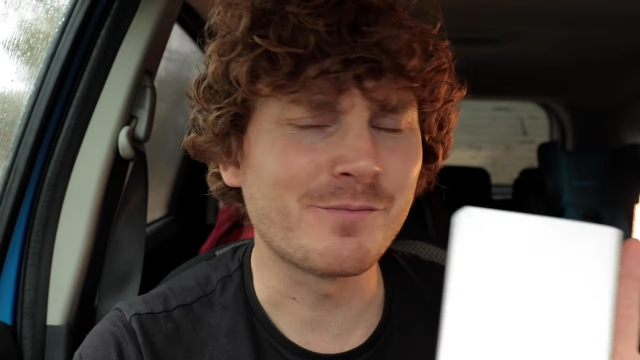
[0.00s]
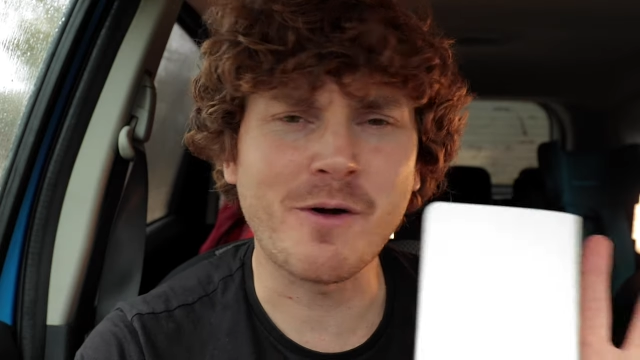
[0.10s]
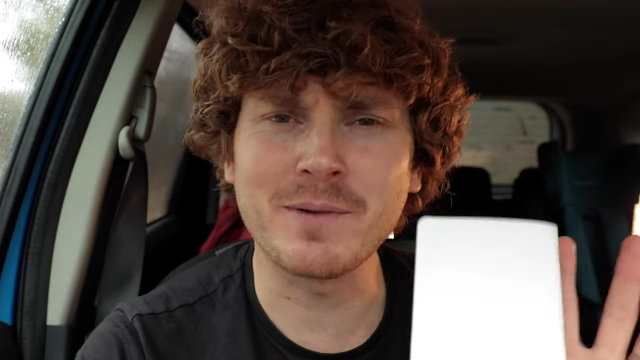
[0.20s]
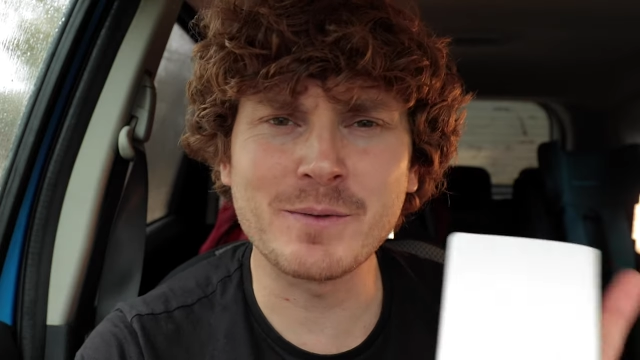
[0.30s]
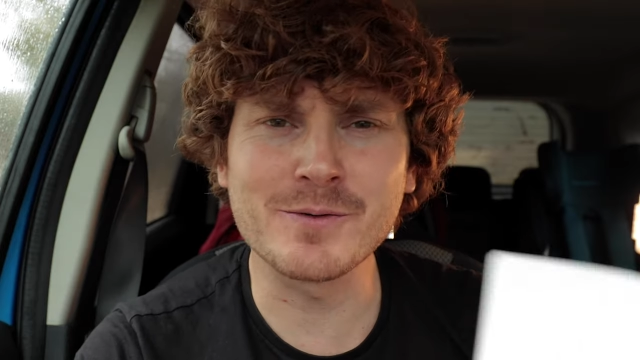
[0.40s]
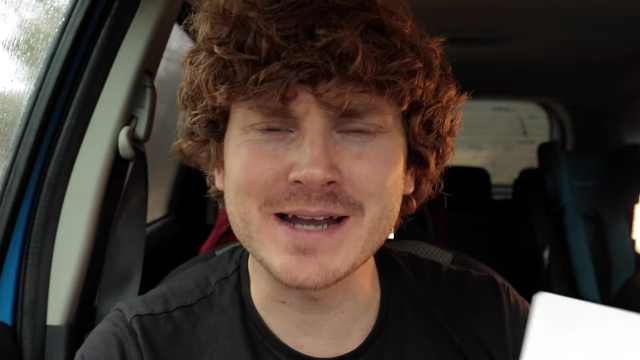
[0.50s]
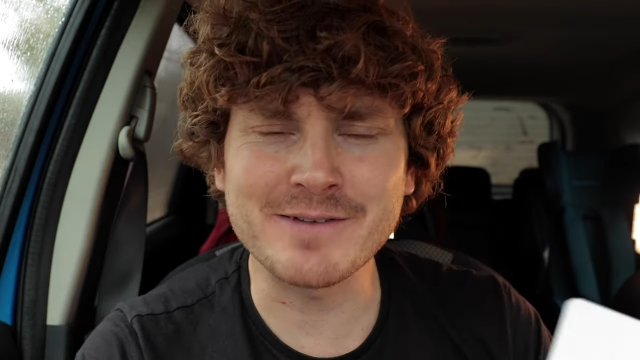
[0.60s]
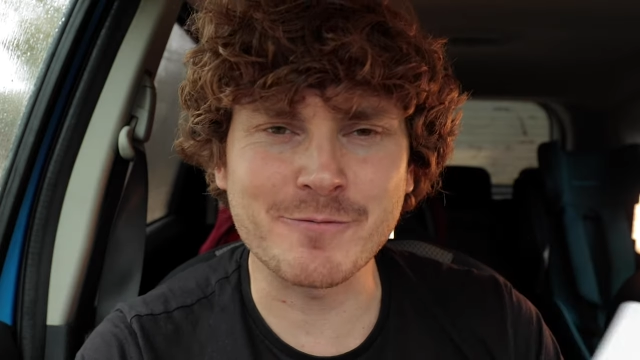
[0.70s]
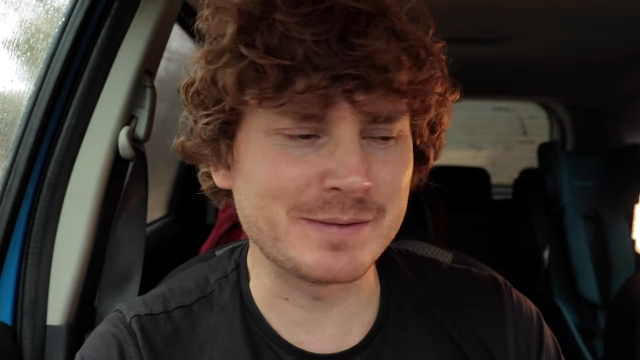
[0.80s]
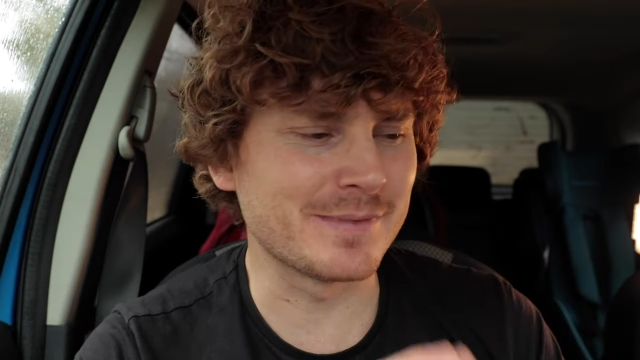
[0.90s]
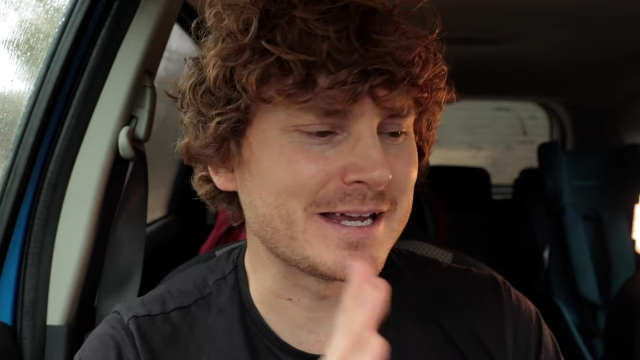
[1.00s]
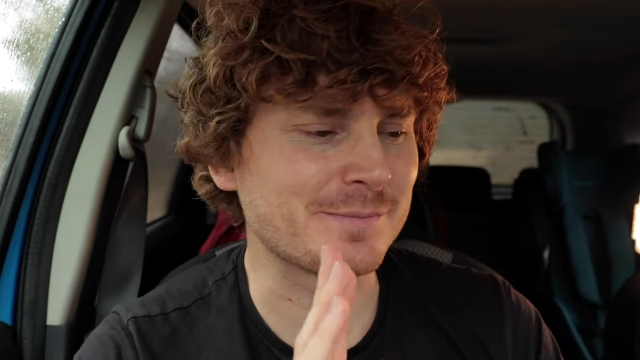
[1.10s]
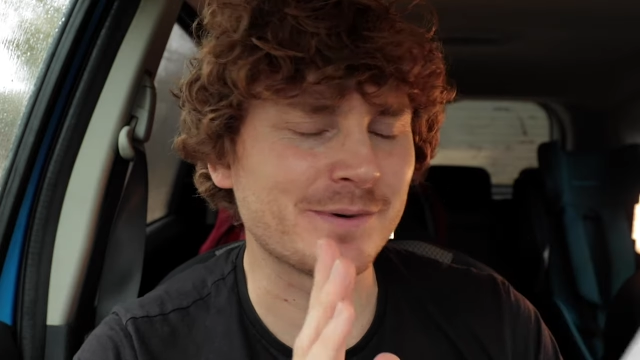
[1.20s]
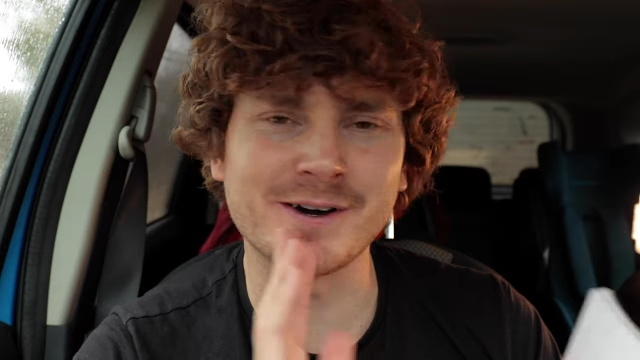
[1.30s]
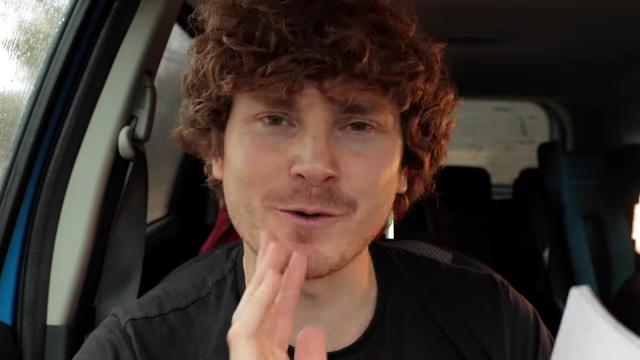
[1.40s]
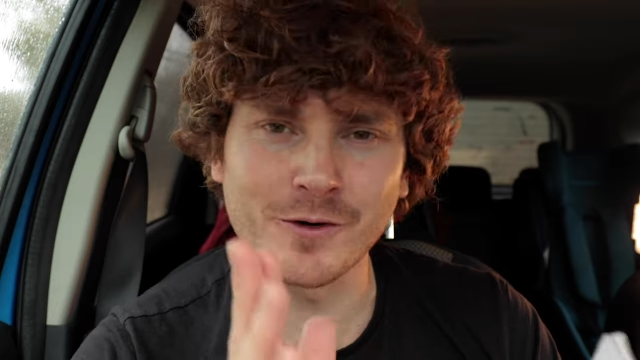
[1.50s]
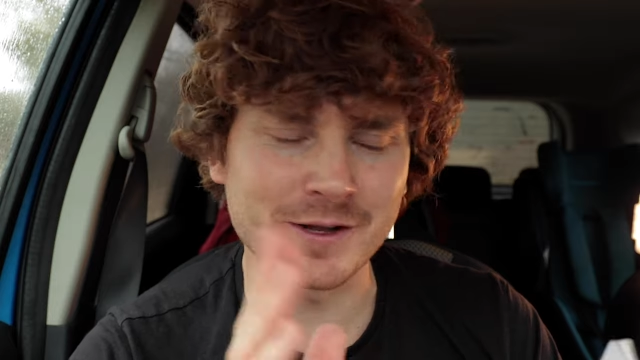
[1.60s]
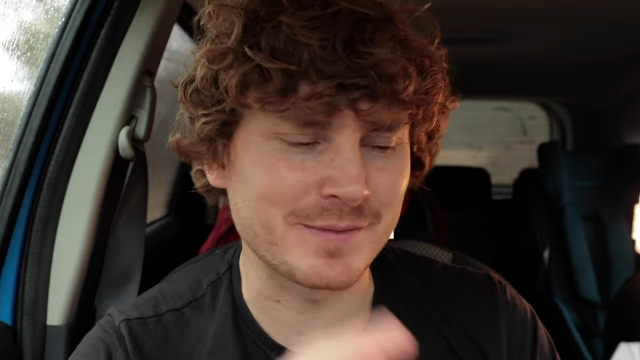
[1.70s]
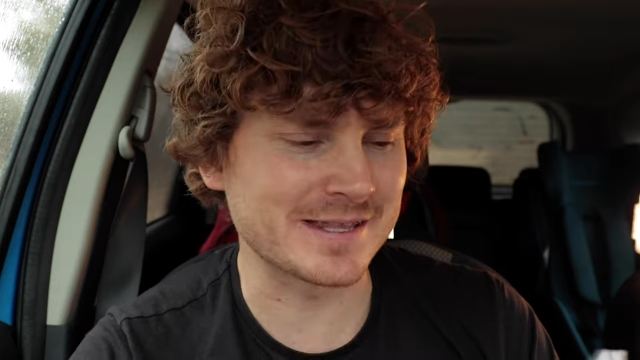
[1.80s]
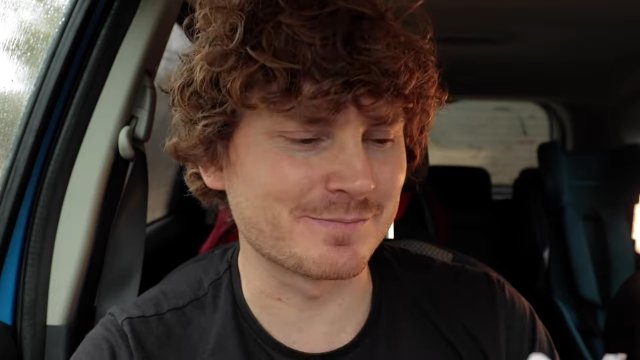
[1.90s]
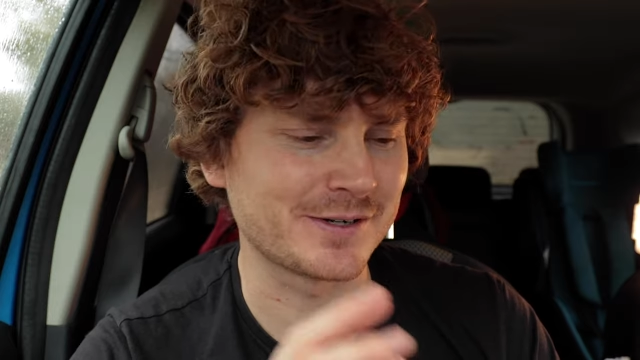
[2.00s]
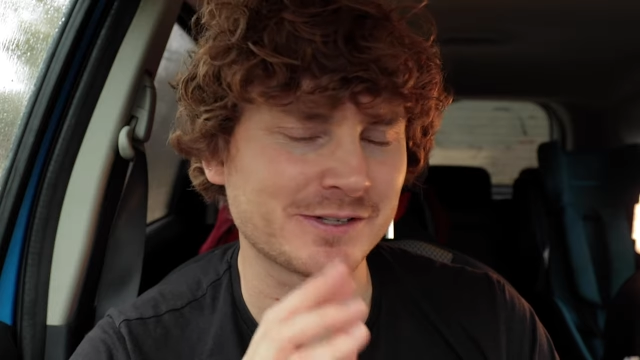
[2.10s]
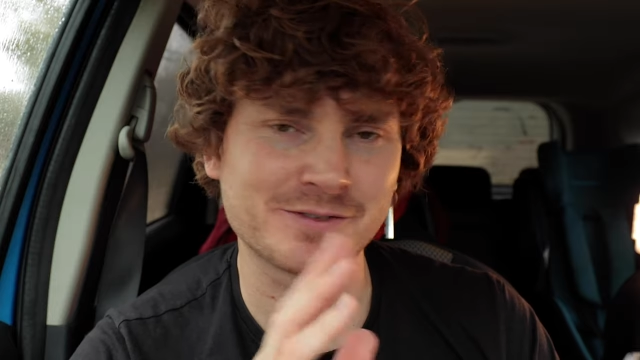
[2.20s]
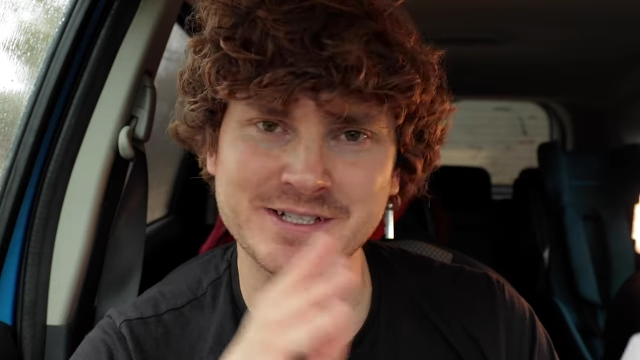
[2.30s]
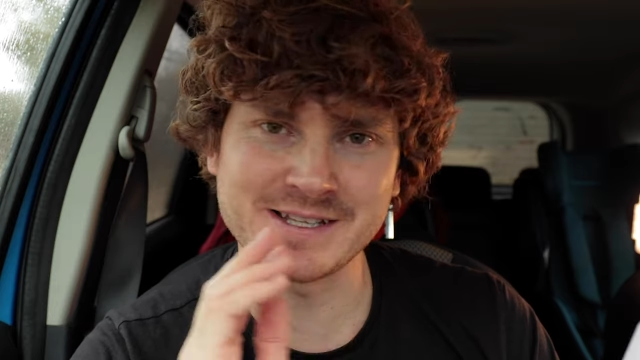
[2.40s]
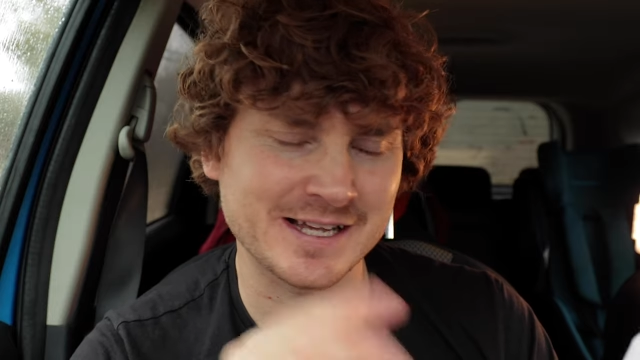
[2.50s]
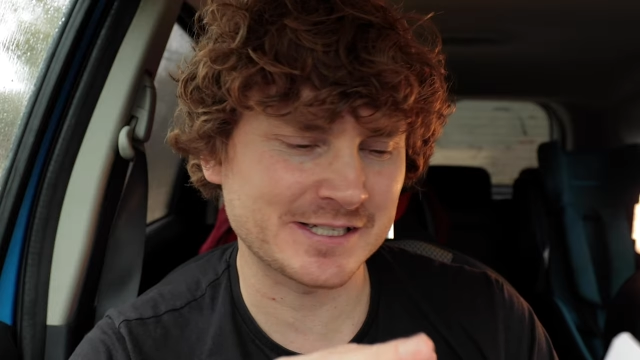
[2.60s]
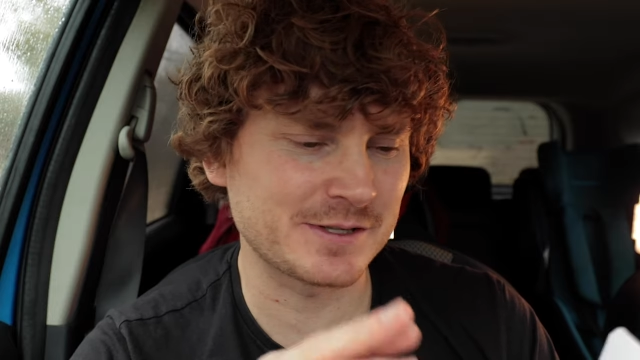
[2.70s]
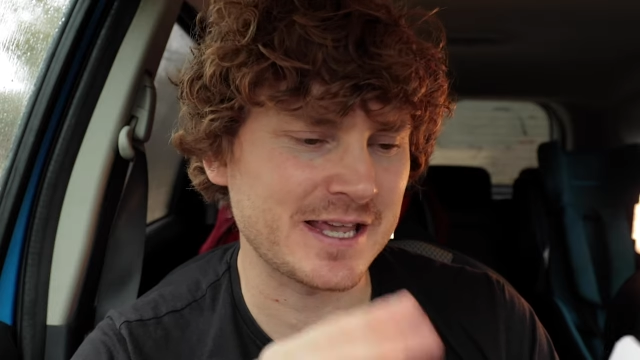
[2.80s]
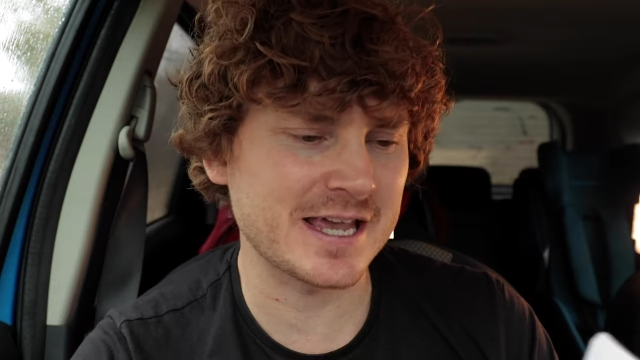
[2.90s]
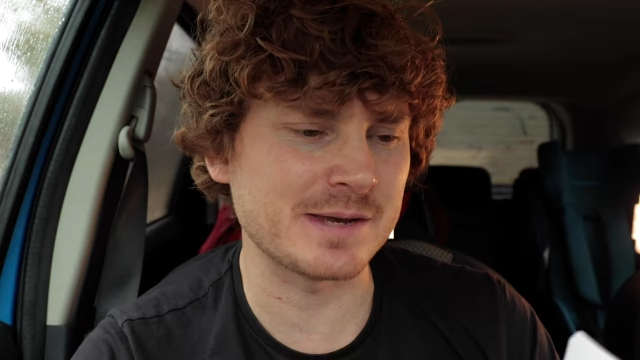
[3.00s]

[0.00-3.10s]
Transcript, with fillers: probably will never be made, but I want to make them because obviously that's the